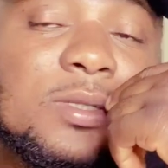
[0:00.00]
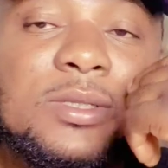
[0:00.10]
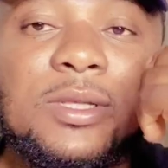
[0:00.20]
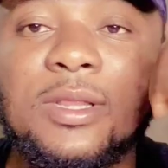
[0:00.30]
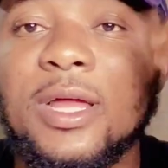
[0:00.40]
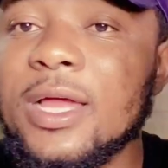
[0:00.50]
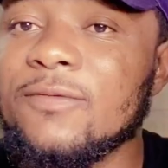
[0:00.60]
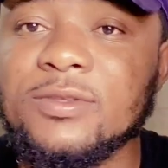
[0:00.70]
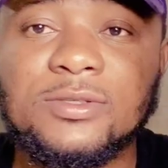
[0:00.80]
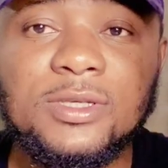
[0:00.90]
the
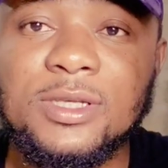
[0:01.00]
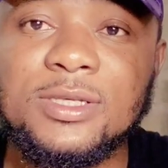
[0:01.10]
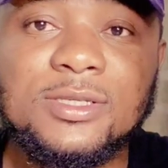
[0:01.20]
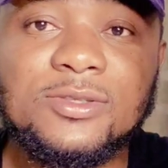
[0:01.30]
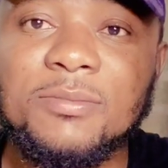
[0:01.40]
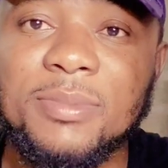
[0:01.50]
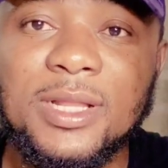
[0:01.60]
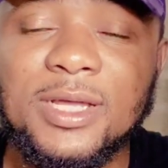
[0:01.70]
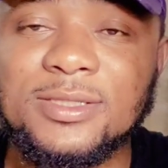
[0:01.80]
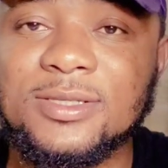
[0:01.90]
life is not
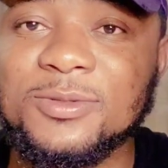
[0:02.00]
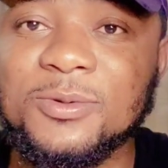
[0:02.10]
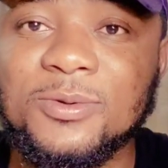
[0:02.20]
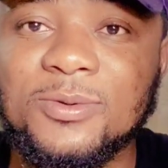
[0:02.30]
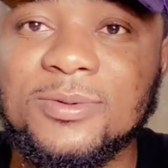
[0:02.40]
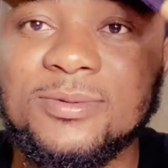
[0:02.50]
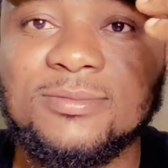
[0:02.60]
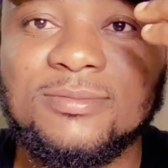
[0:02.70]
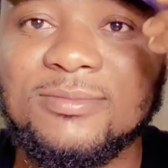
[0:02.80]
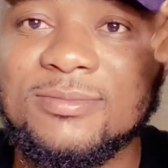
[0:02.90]
balanced. So
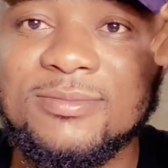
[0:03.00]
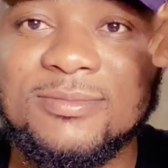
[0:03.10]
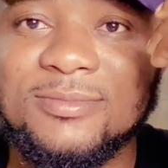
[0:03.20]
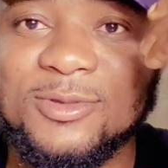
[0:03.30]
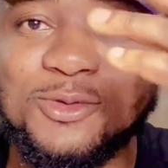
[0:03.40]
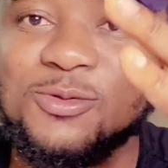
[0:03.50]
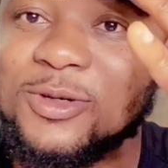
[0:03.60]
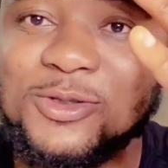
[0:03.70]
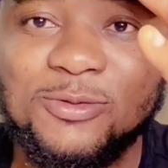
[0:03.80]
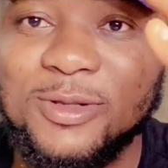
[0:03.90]
do
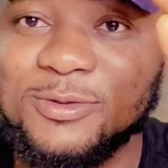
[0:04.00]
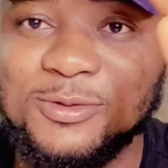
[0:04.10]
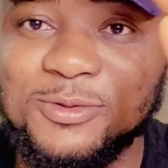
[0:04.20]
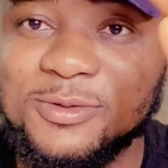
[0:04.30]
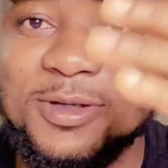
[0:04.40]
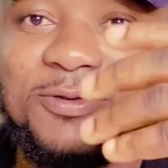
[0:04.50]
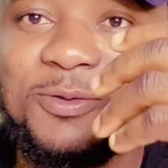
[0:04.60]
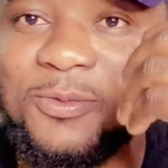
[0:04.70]
what you want to do. If you